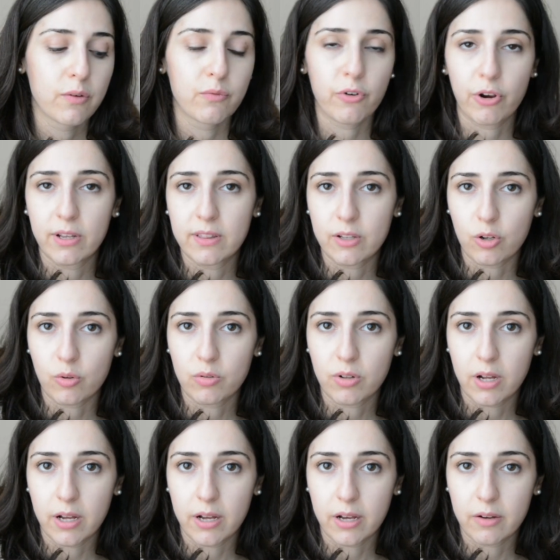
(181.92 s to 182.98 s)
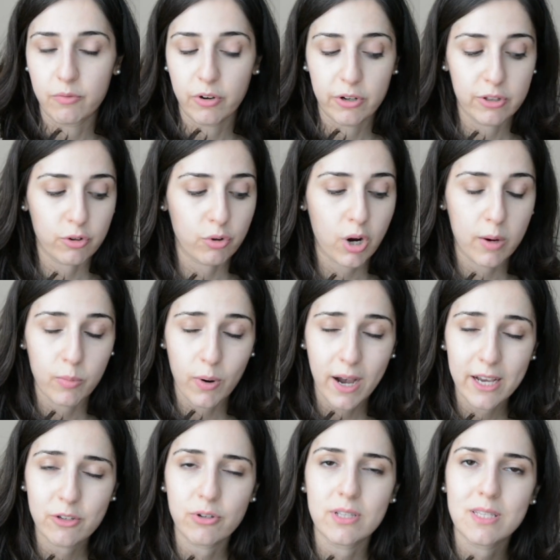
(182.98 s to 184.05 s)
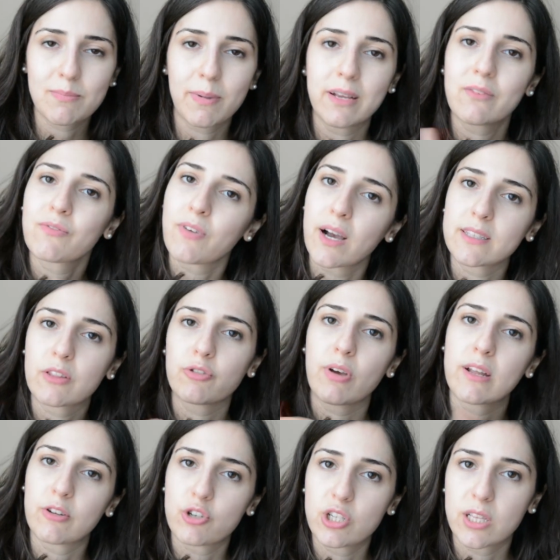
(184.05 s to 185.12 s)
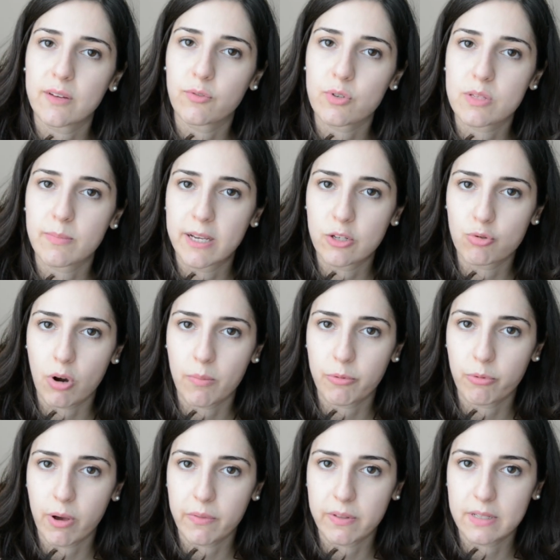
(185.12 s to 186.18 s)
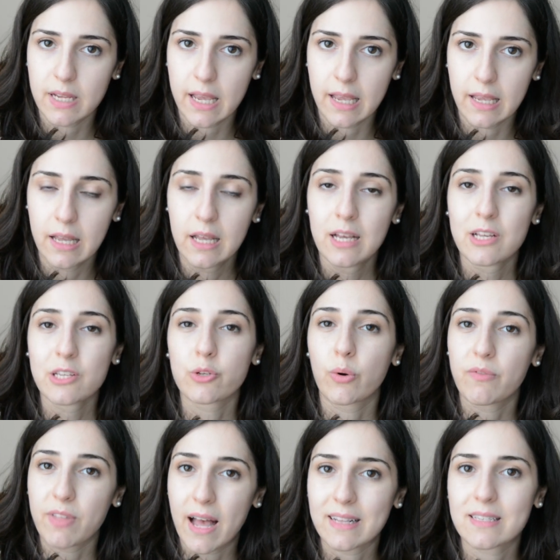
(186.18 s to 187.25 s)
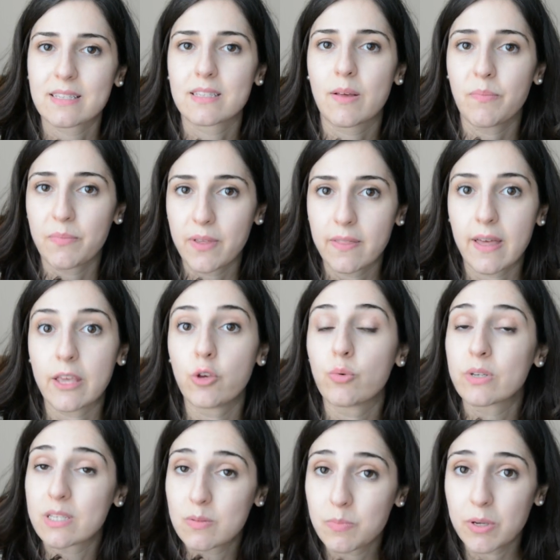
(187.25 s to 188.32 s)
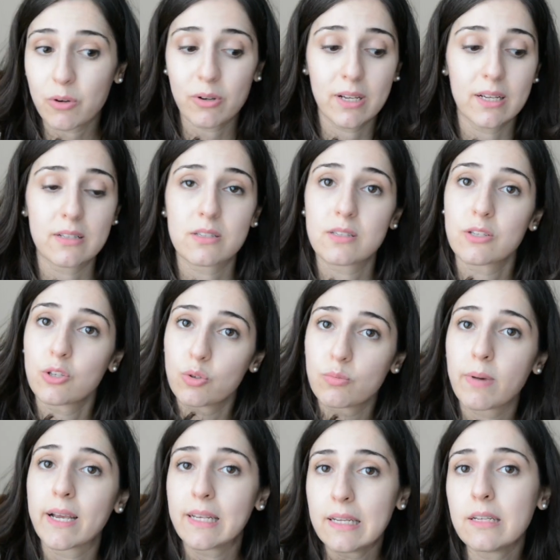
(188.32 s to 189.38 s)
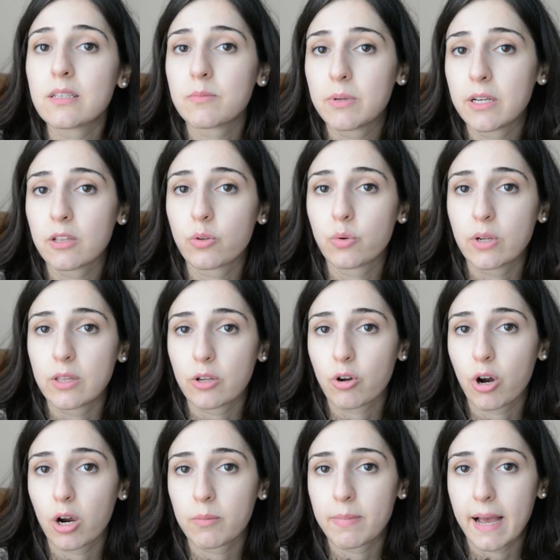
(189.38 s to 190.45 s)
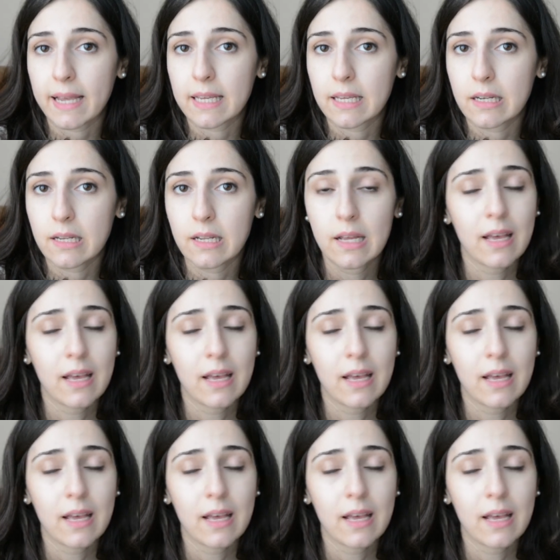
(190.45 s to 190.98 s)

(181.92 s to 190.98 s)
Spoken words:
very little carbohydrates, might find that their energy levels might drop throughout the day. So if that's something that you experience, you might need to be including the carb back in.